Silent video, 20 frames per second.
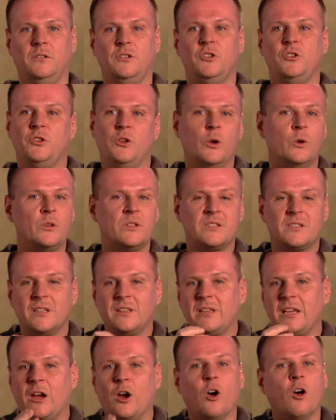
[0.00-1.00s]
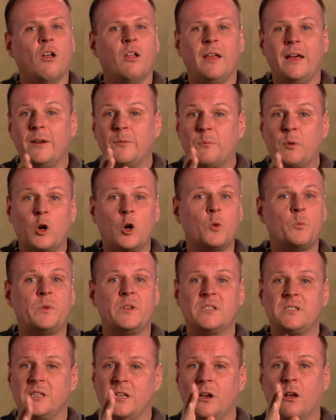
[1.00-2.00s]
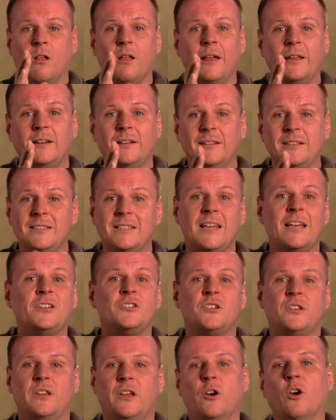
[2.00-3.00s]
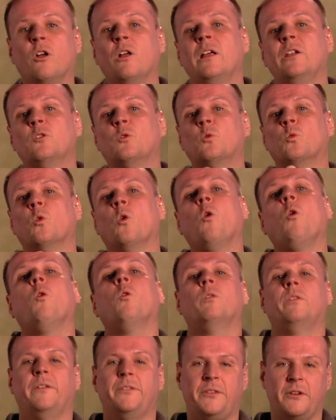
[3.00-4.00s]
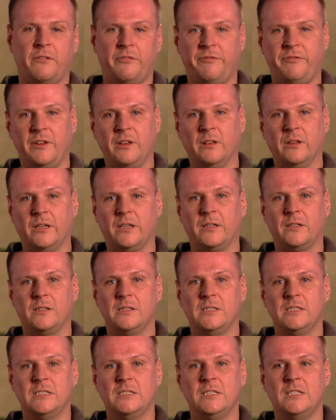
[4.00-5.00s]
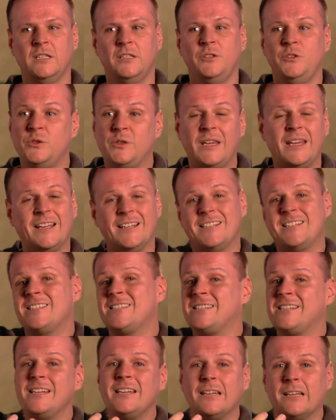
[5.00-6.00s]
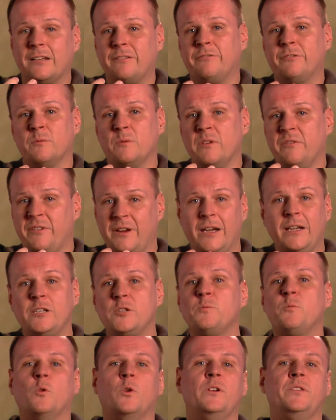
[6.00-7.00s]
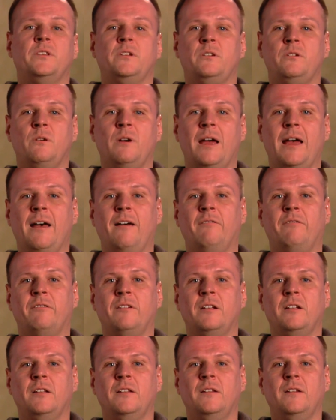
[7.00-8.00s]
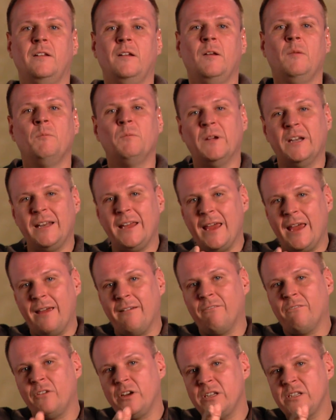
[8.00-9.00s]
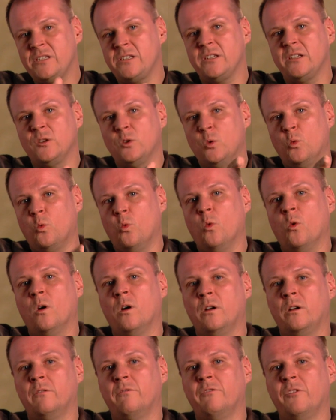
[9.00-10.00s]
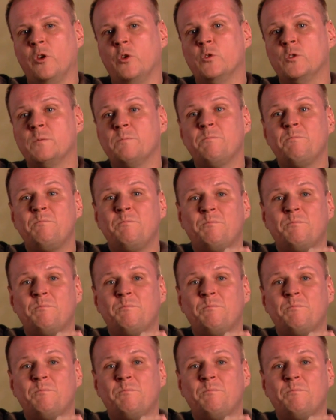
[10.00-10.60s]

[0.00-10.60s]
you'd notice that they all had a purpose, they all had an intention, they all had a role that they're filling. You can't see it from the vantage point that you have, but every single one of those